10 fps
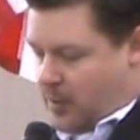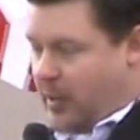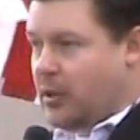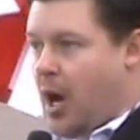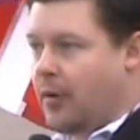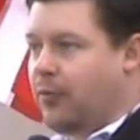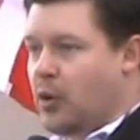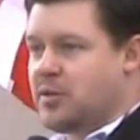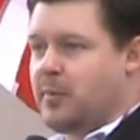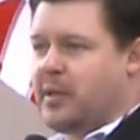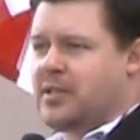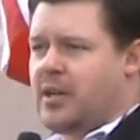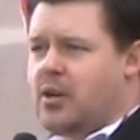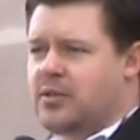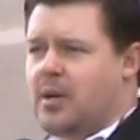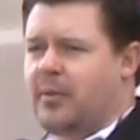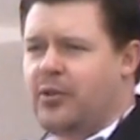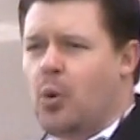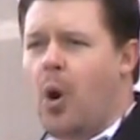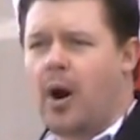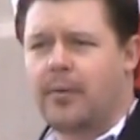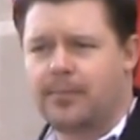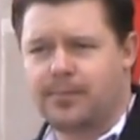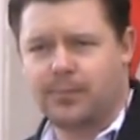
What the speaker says: be in law enforcement, because I know some of you are.